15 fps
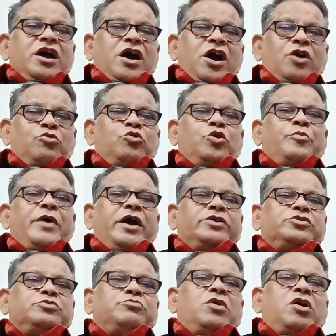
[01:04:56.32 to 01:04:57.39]
go back to
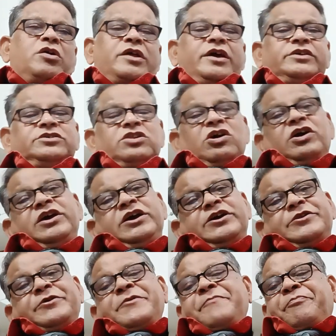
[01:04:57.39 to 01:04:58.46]
bar as lawyer.
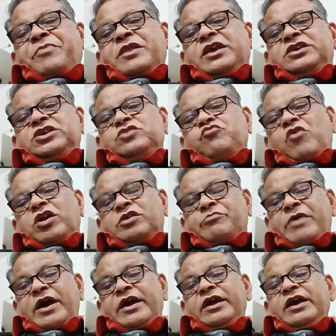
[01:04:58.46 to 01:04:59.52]
This is what
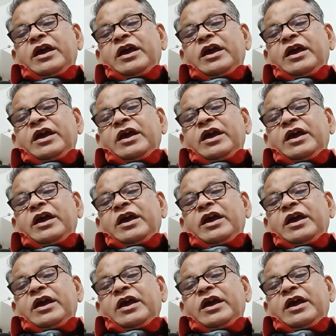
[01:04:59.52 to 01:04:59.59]
my